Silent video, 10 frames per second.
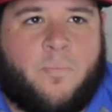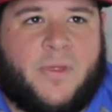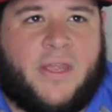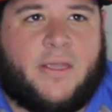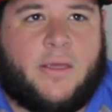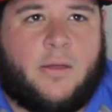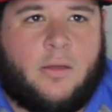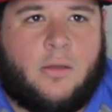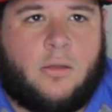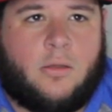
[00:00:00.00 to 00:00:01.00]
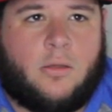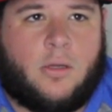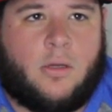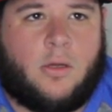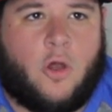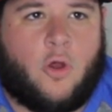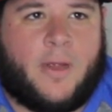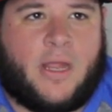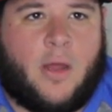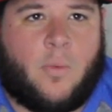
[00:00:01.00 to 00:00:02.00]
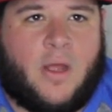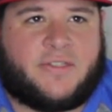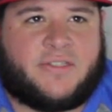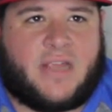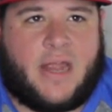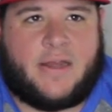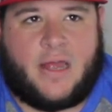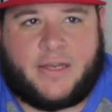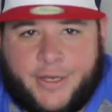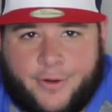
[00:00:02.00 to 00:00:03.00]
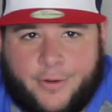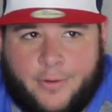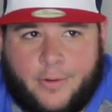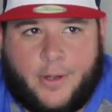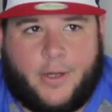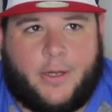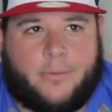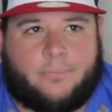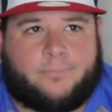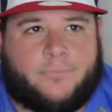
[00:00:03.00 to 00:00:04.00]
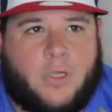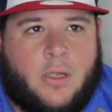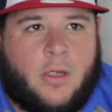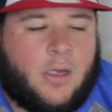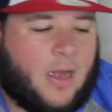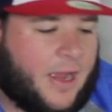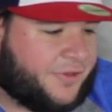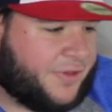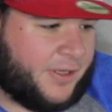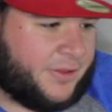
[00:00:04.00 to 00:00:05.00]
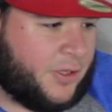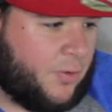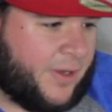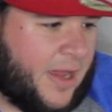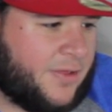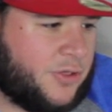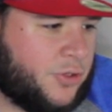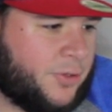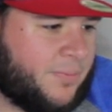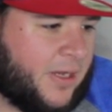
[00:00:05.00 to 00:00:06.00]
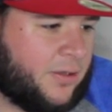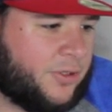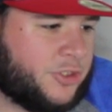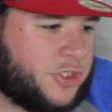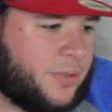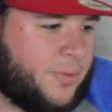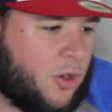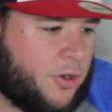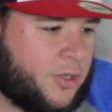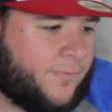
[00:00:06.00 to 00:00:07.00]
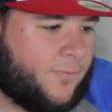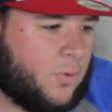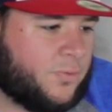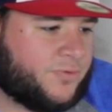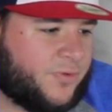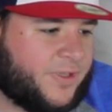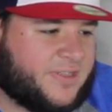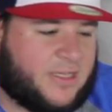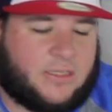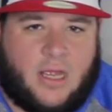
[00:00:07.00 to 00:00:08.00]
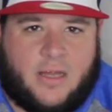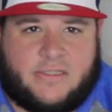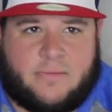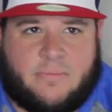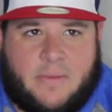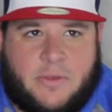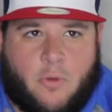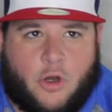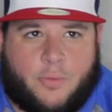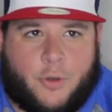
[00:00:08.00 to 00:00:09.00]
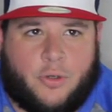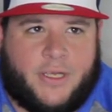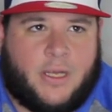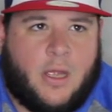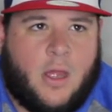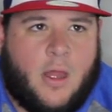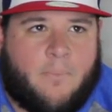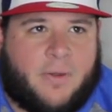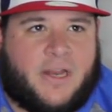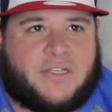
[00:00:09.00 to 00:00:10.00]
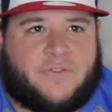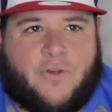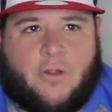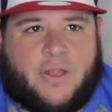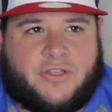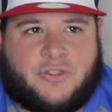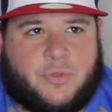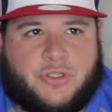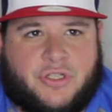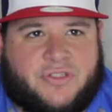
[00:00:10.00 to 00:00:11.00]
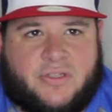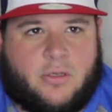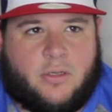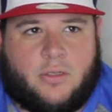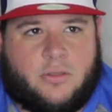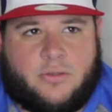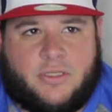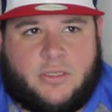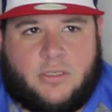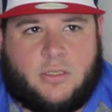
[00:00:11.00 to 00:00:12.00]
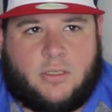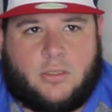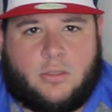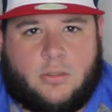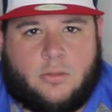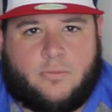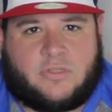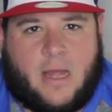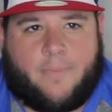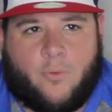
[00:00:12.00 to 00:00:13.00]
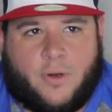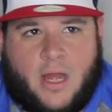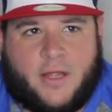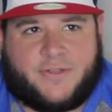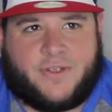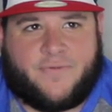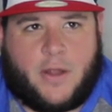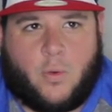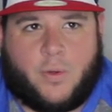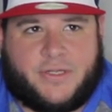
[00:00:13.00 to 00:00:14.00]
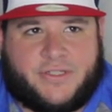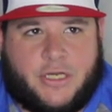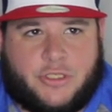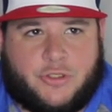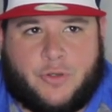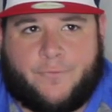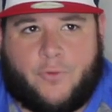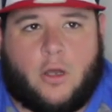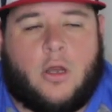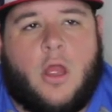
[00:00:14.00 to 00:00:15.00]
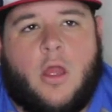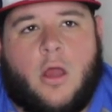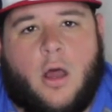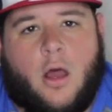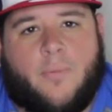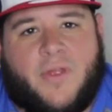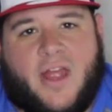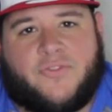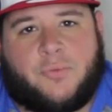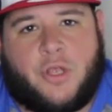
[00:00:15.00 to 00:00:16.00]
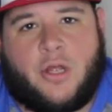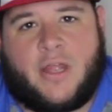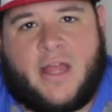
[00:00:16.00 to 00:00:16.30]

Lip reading: big, oh my God, why is this guy not here? I think the only guy that you could make a legitimate argument for was really Ted Lyons and maybe Mark Burley. But I just felt like this was just the top four guys of that organization so far. They have some young